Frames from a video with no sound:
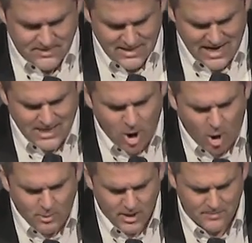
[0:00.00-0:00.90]
in
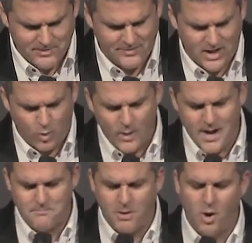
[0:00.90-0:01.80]
Iconium that they
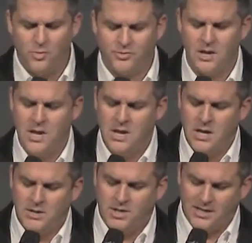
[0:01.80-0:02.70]
went
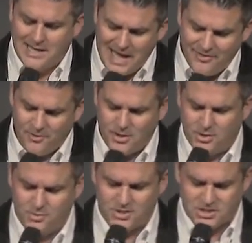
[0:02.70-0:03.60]
both together
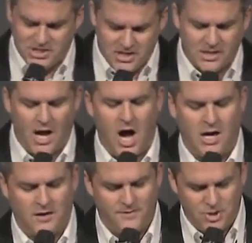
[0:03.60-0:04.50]
into the
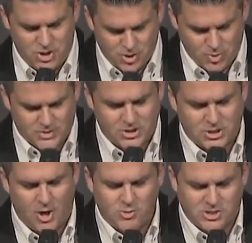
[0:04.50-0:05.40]
synagogue of the Jews, and
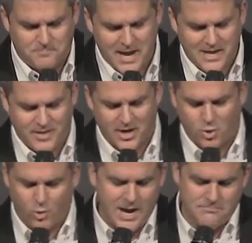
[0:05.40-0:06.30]
so spake that a
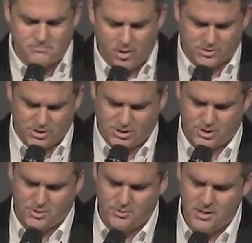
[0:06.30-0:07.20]
great
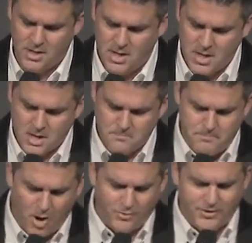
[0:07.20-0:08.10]
multitude,
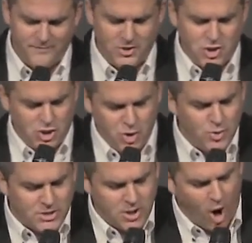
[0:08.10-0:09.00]
both of the
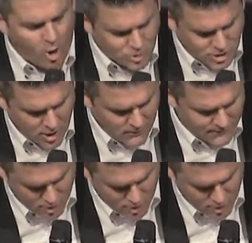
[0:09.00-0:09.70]
Jews and also of the